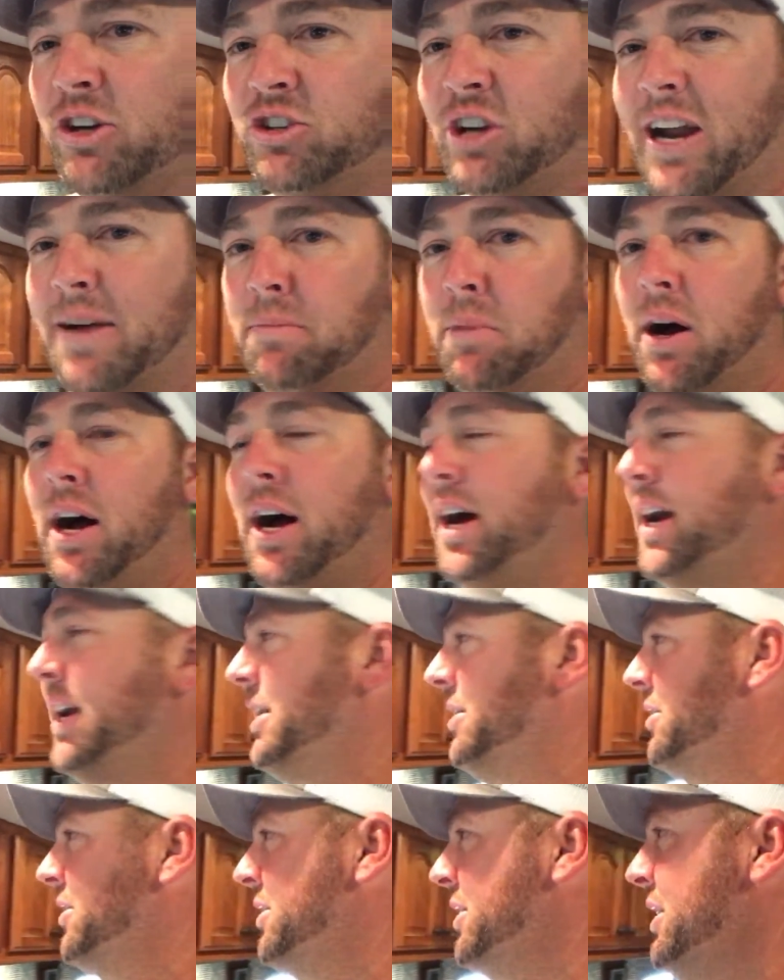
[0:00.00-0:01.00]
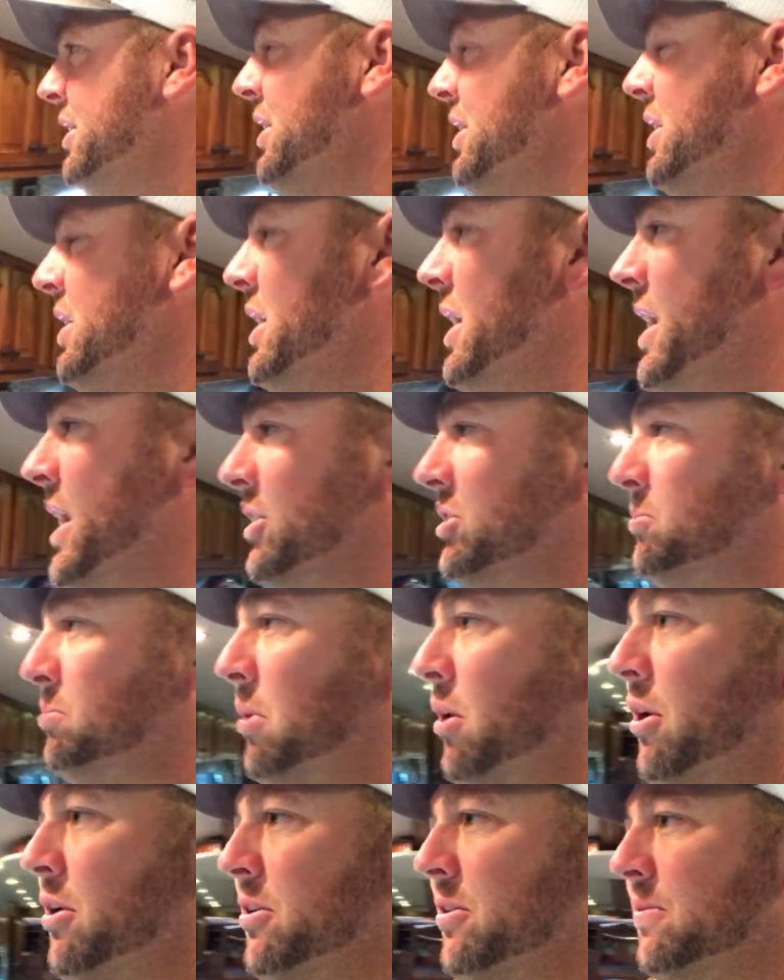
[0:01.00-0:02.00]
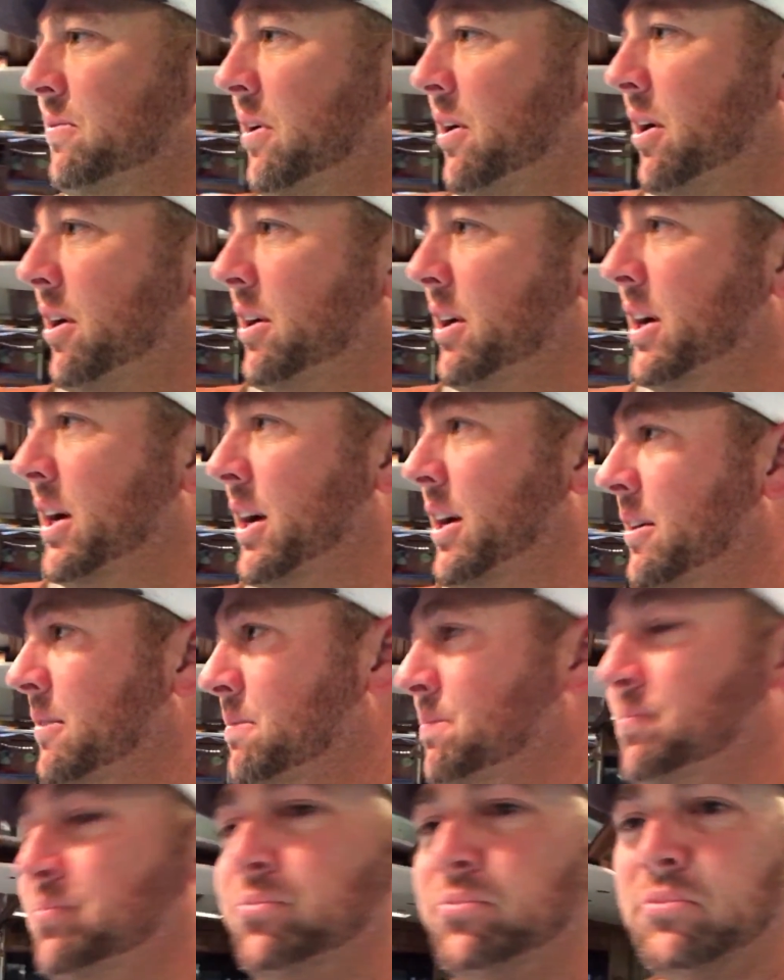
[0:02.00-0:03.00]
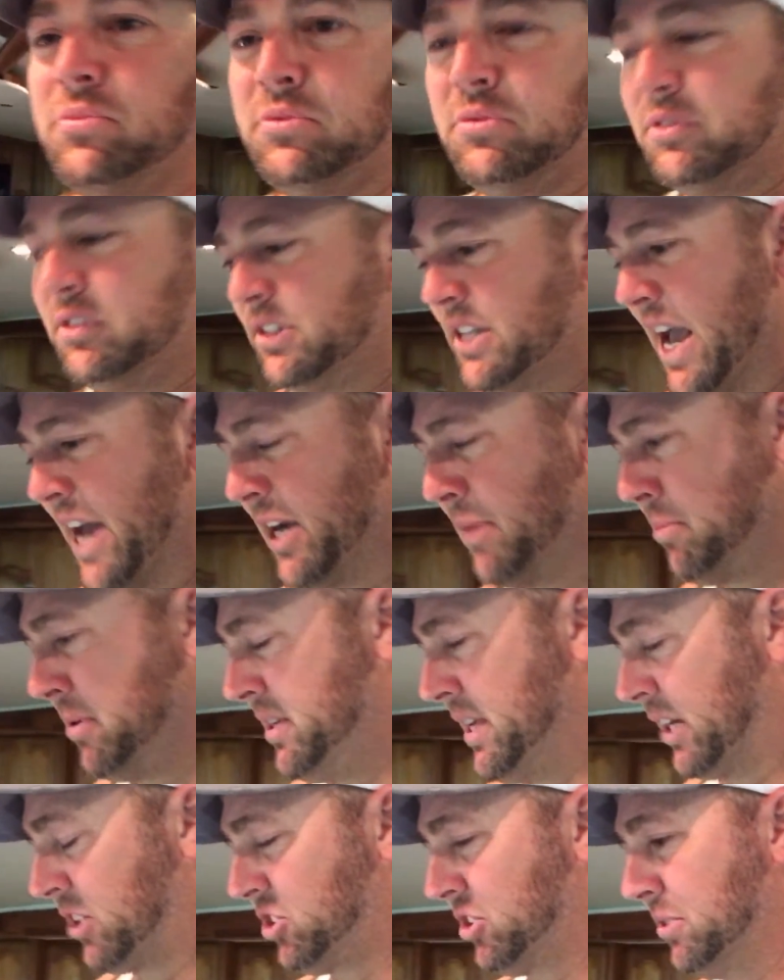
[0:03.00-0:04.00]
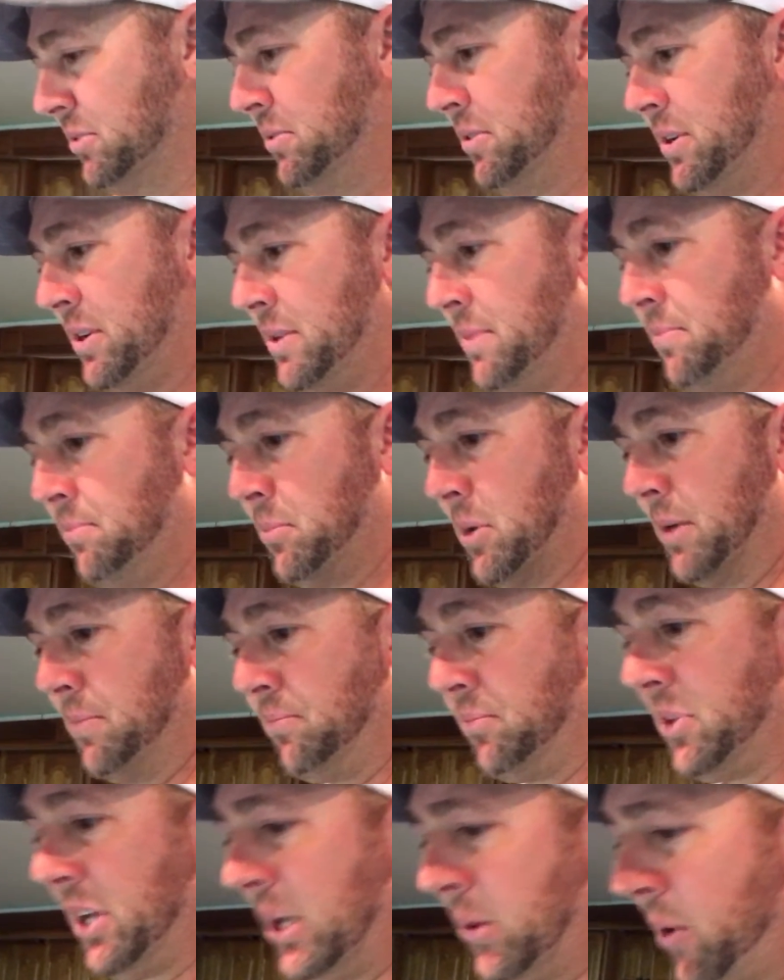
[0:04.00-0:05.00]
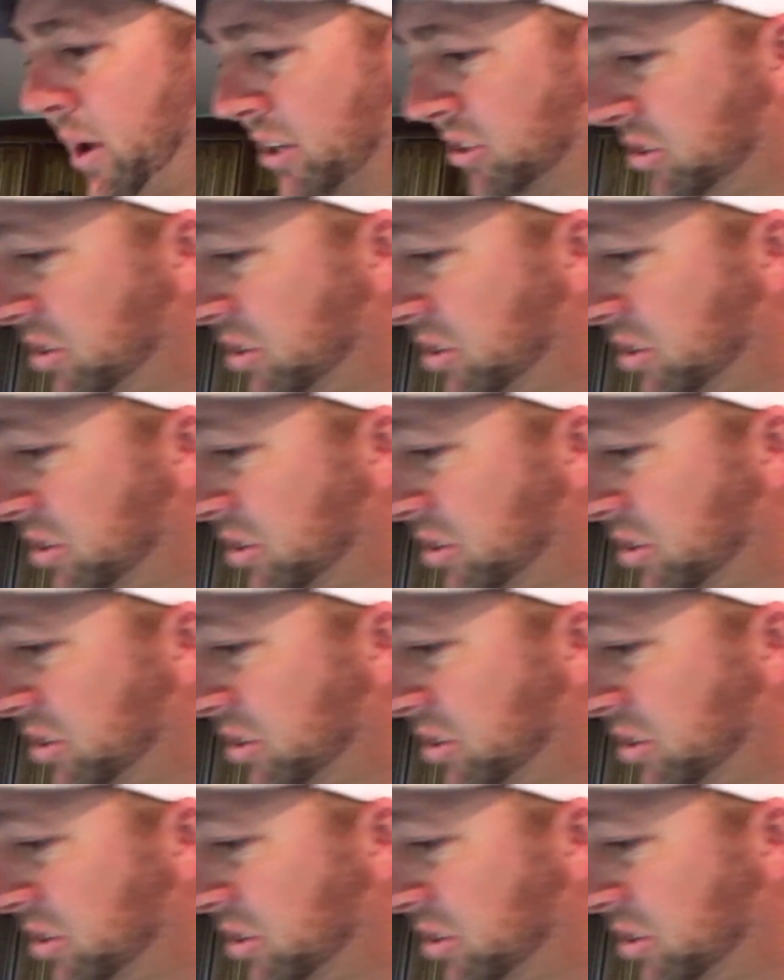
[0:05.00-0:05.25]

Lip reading: drive behind as part of our data protection. But anyways,